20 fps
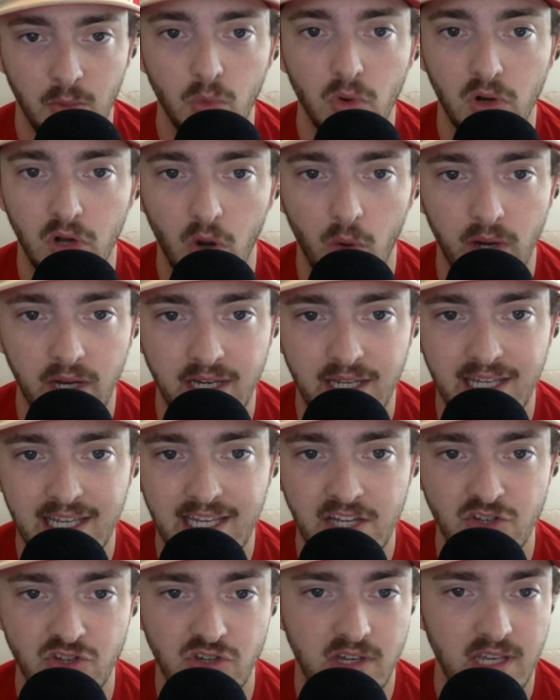And we'll go into
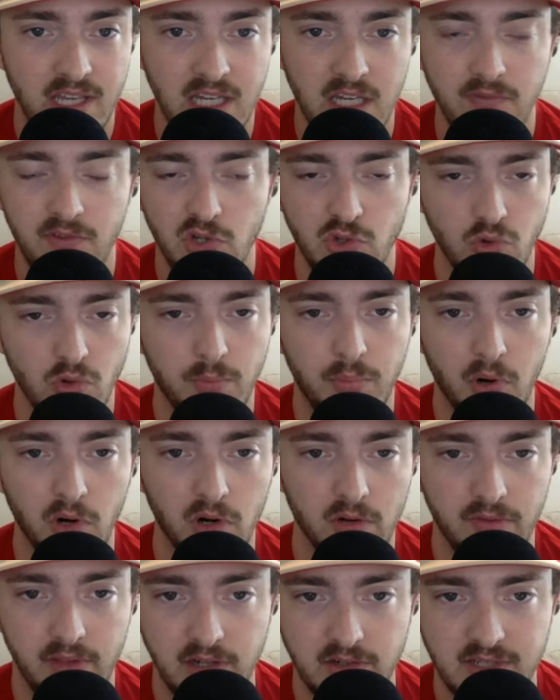each individual
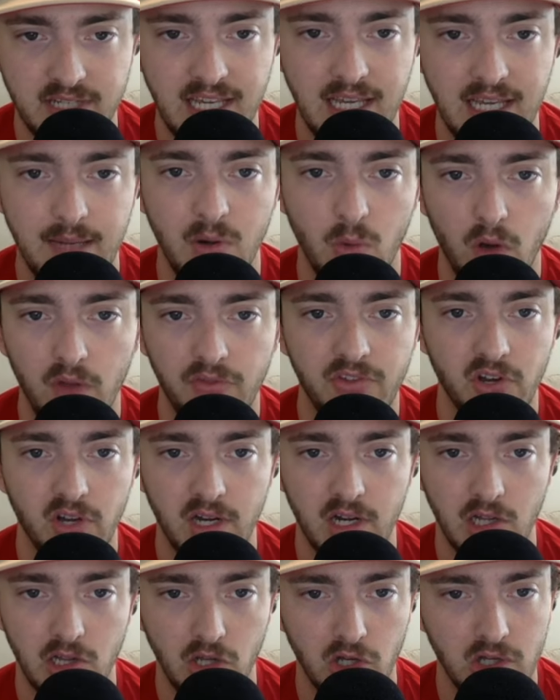part of their team and what they're
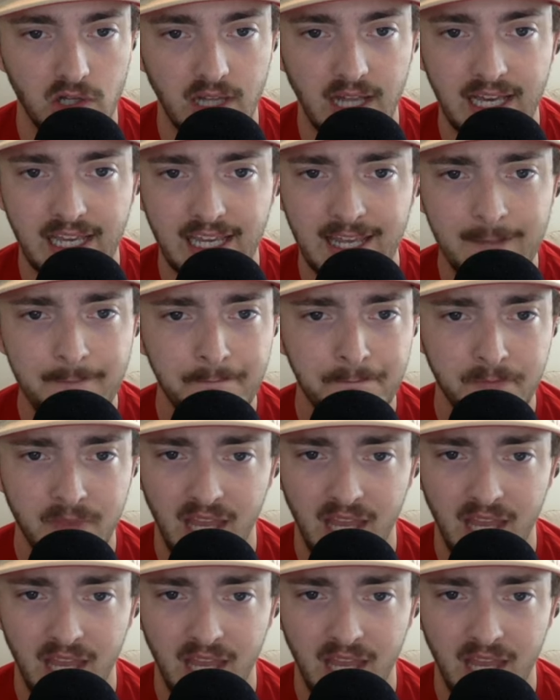going to look like